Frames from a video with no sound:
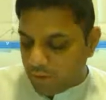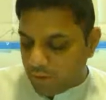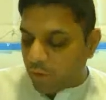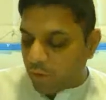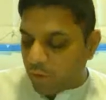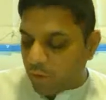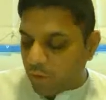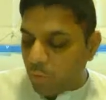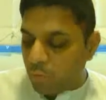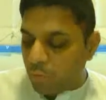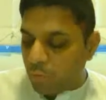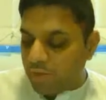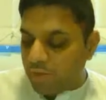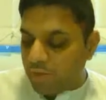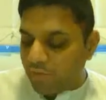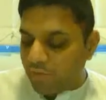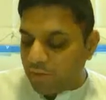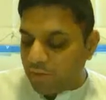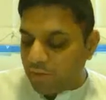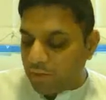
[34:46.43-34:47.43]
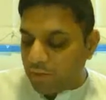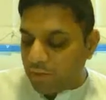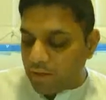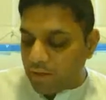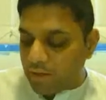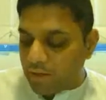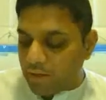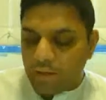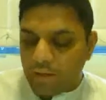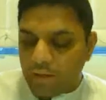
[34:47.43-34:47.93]
about how he
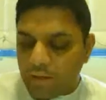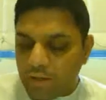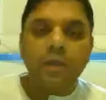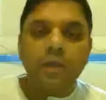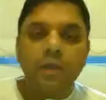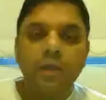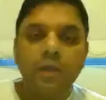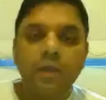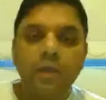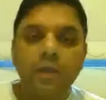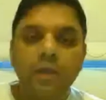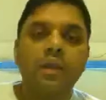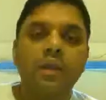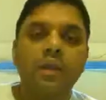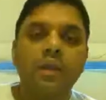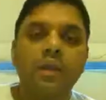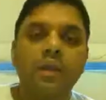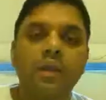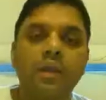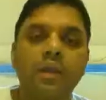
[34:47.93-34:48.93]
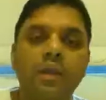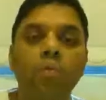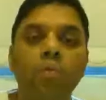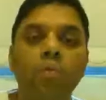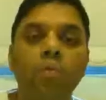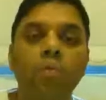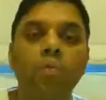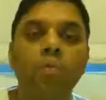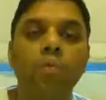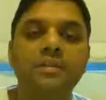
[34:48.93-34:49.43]
will,
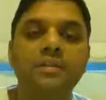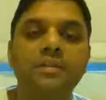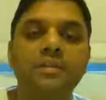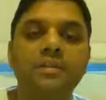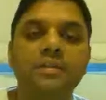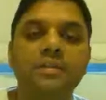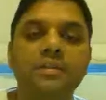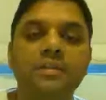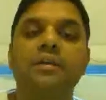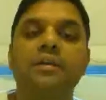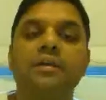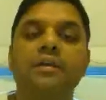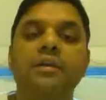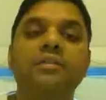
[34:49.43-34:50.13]
how his